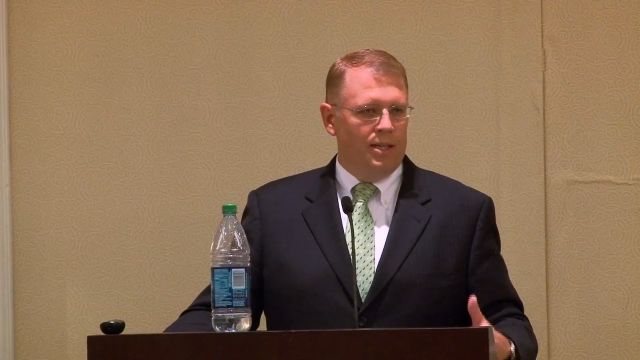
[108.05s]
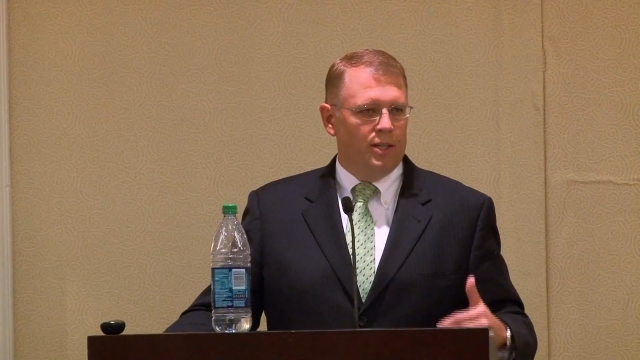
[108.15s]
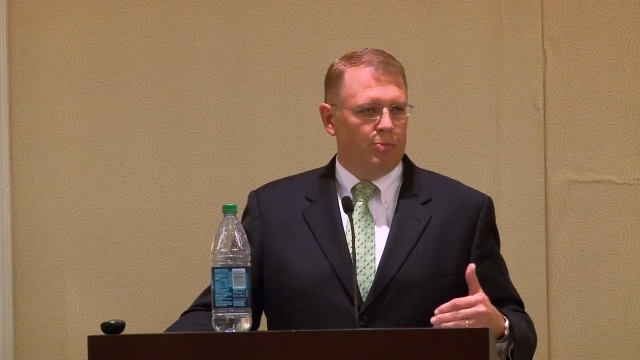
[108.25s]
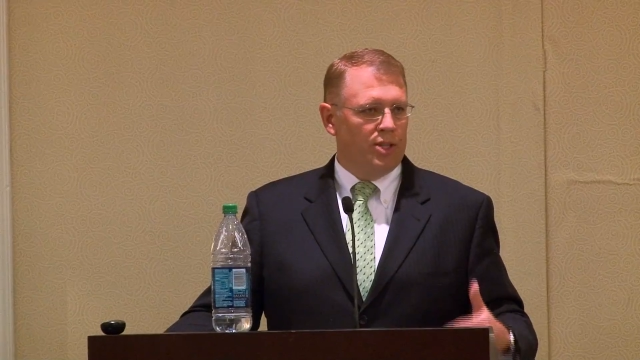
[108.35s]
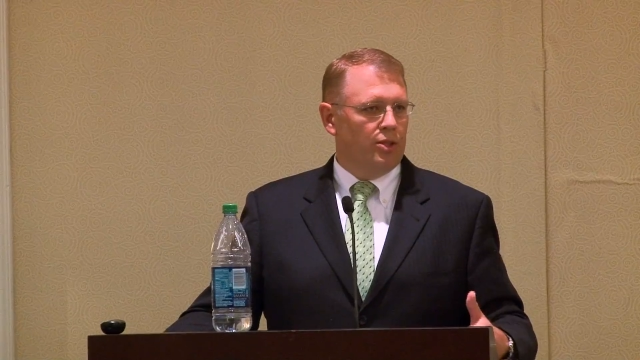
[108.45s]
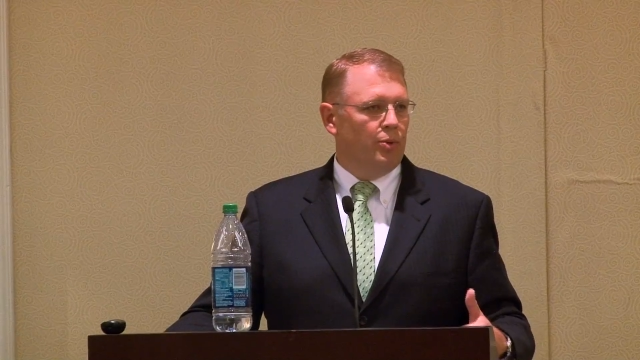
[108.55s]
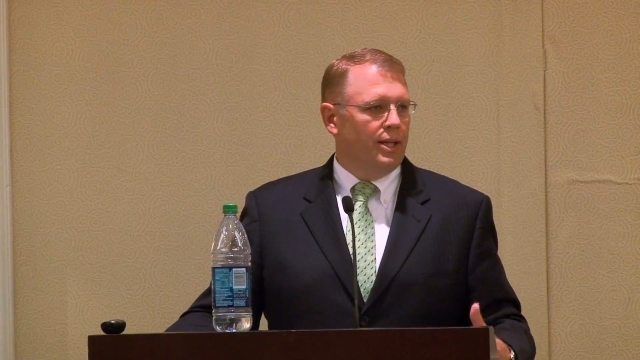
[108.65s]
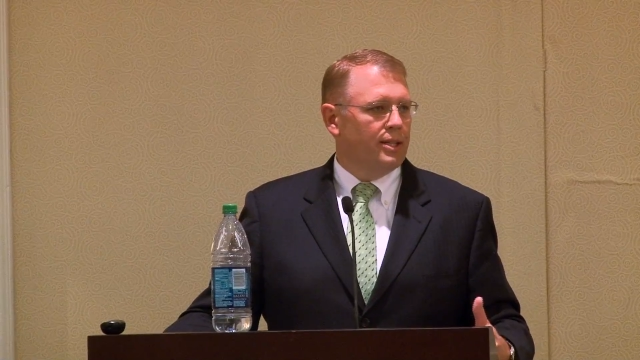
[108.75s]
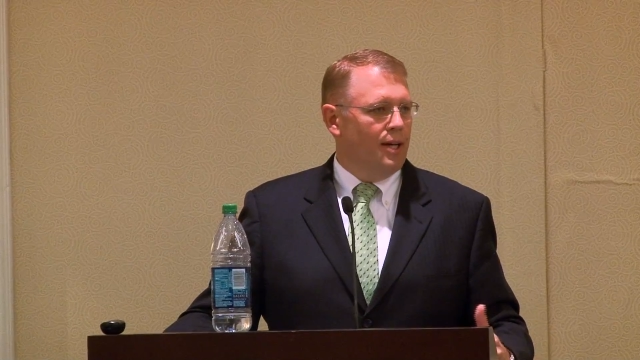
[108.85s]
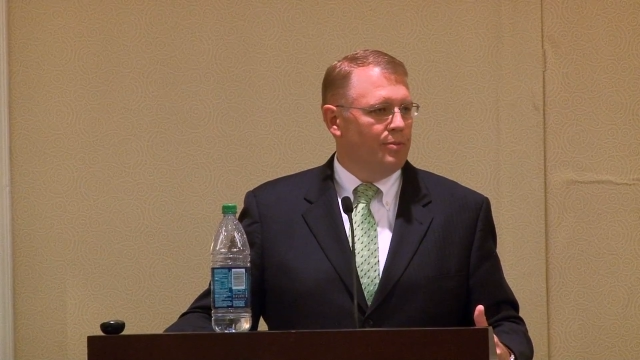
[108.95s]
especially when
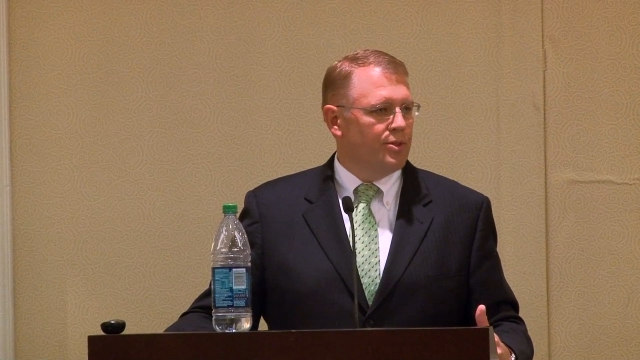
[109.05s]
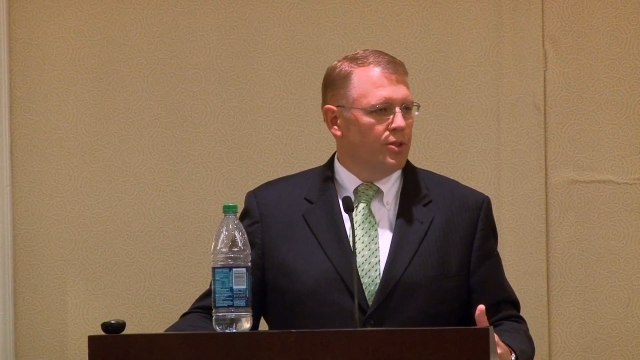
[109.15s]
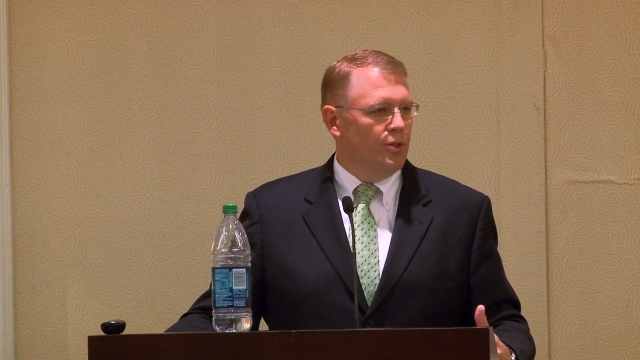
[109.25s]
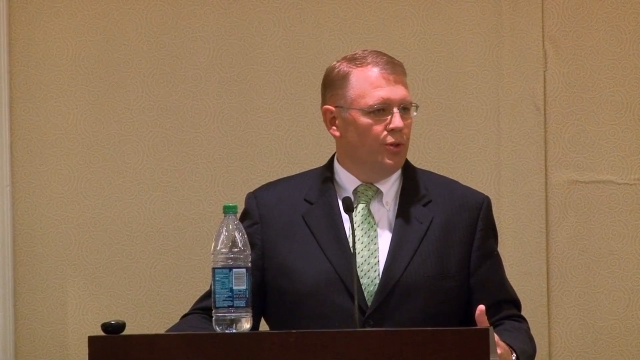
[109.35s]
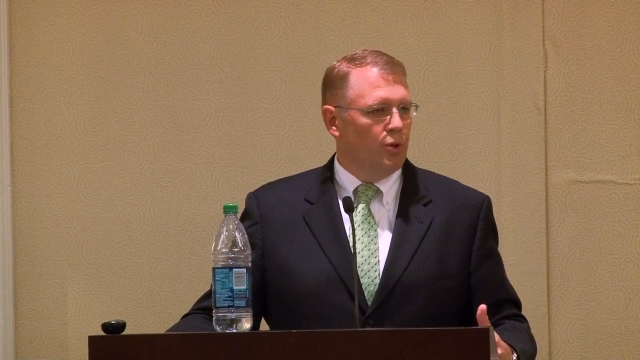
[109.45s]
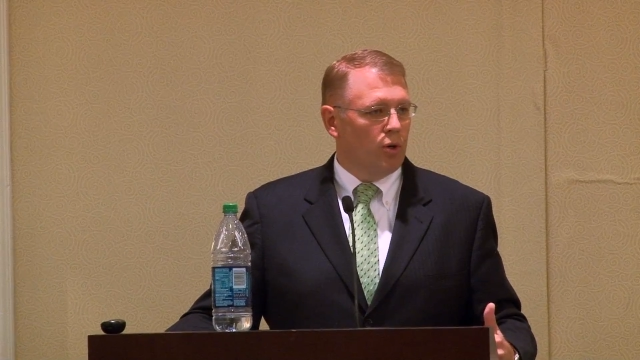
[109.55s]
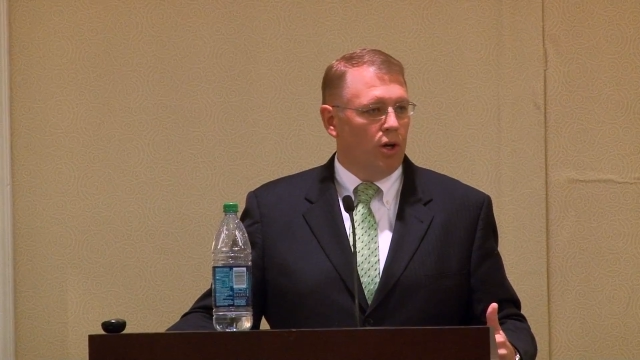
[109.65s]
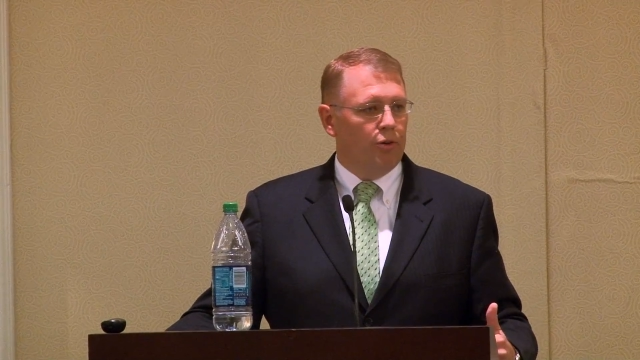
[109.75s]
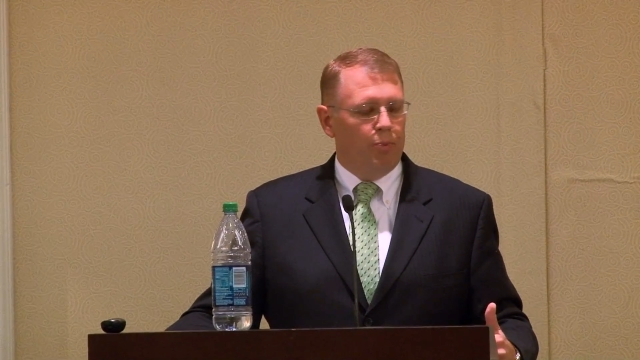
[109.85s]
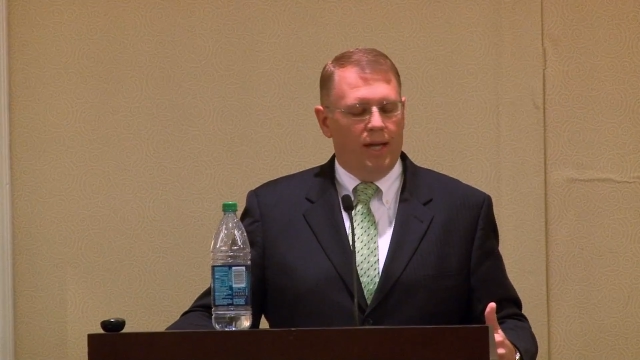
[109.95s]
it comes to your
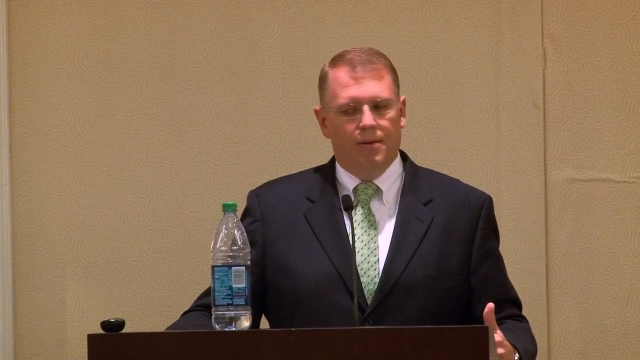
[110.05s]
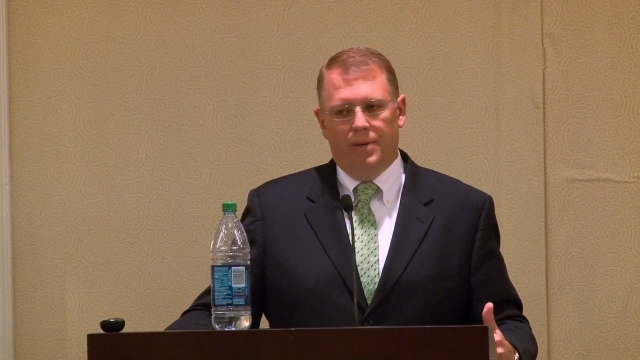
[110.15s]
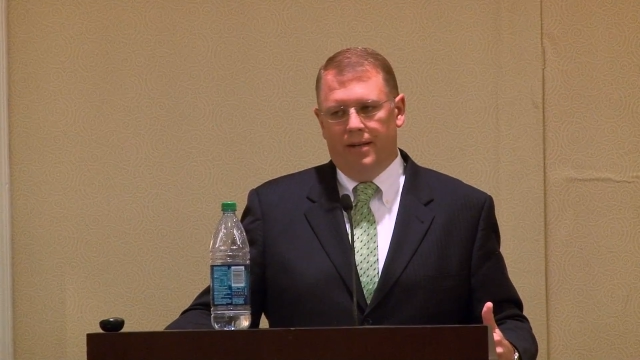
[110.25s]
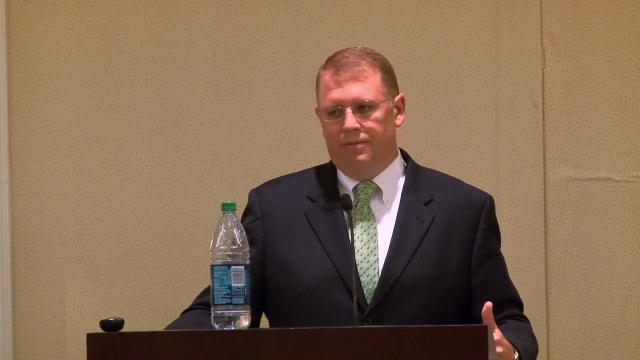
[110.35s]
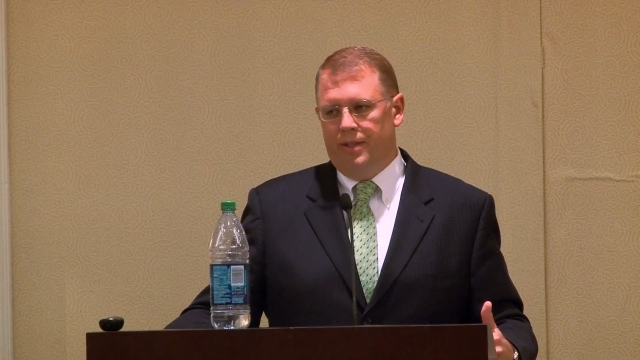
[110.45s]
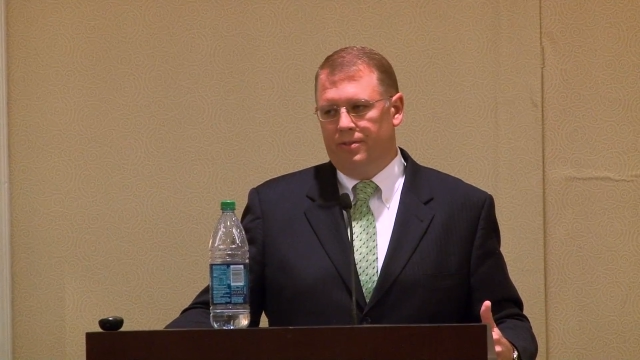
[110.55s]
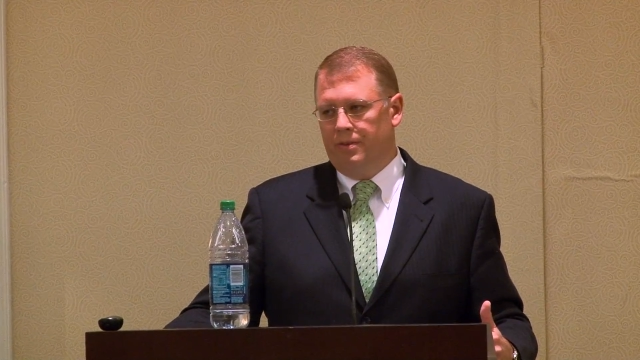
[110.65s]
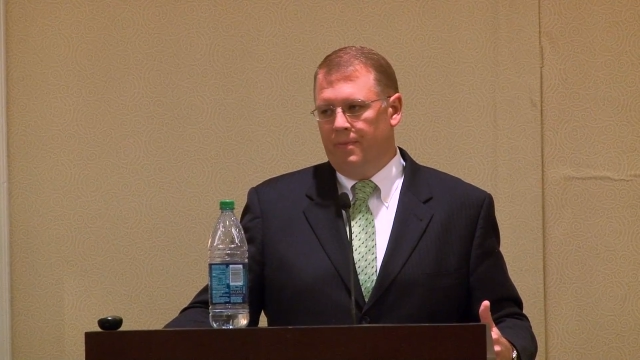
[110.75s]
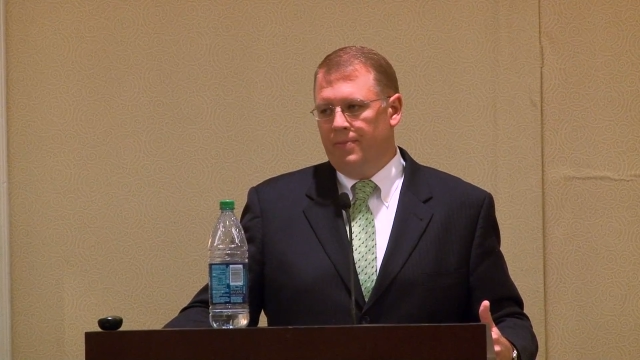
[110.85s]
all's pay and benefits.